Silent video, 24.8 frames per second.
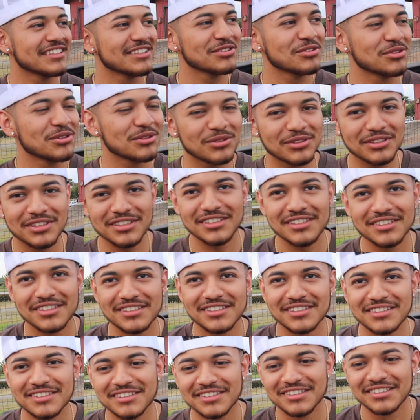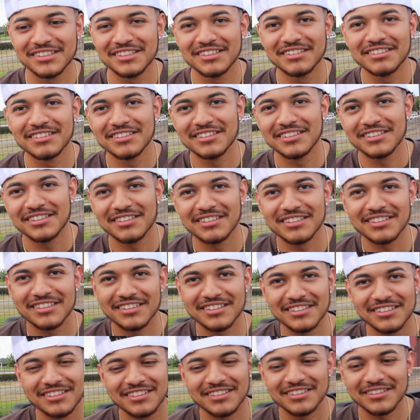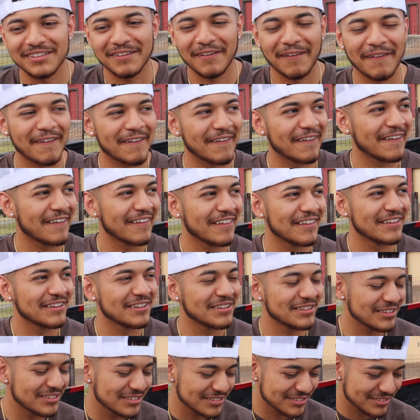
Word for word: No, I recommend you do this now. That's what you could do now.